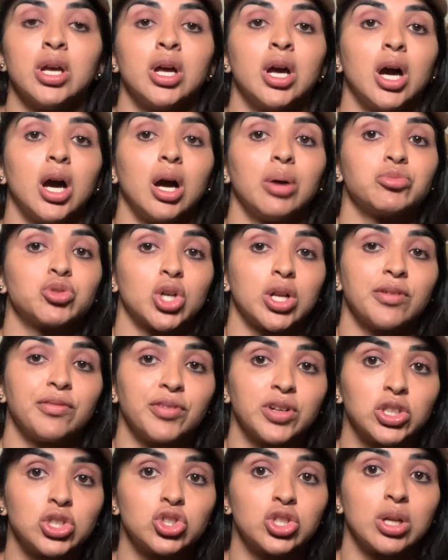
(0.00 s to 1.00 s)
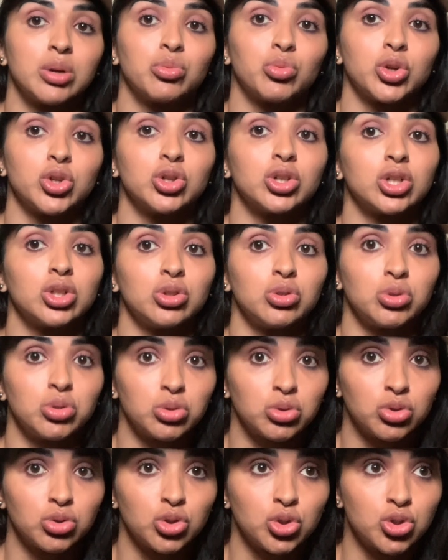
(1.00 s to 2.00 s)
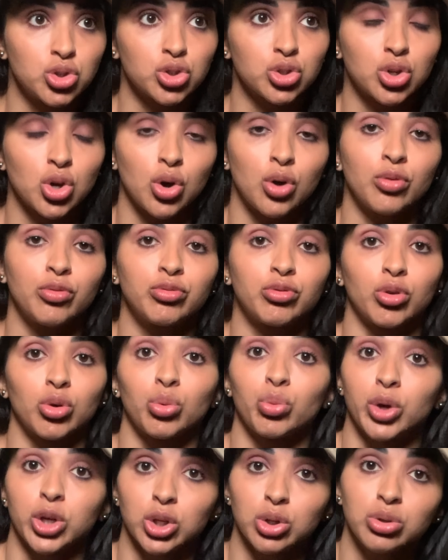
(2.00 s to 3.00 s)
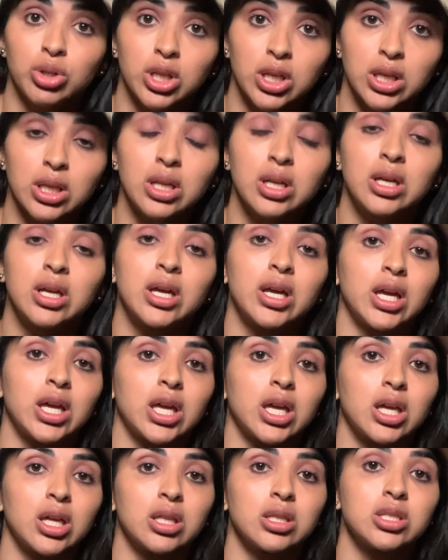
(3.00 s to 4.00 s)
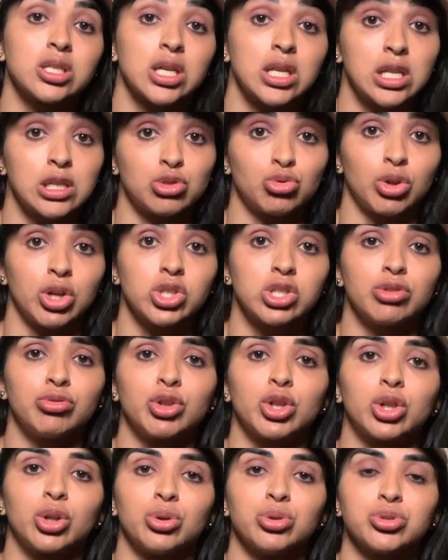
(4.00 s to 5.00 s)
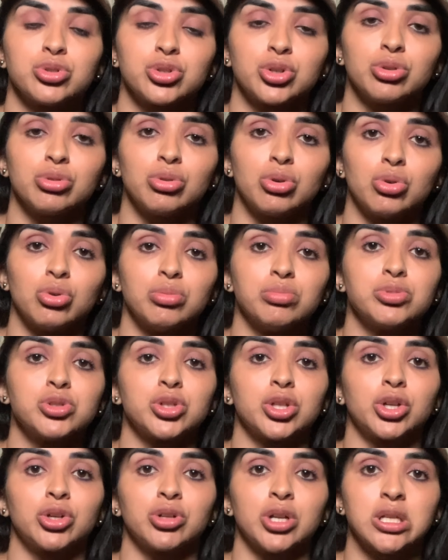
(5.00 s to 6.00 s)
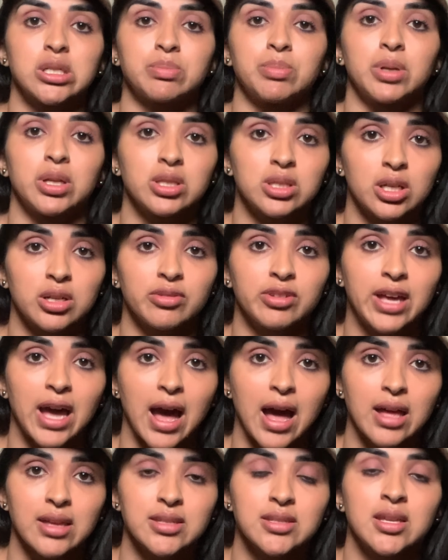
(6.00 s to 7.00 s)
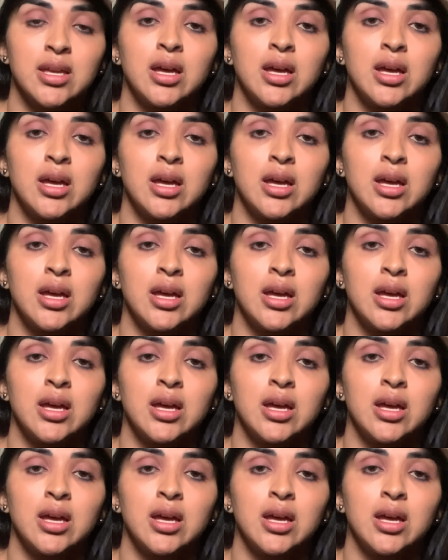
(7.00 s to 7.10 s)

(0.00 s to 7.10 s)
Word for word: Um, try to find a gym where you can you just go for what you need and it's relatively close to your home so you're not spending a ton of gas.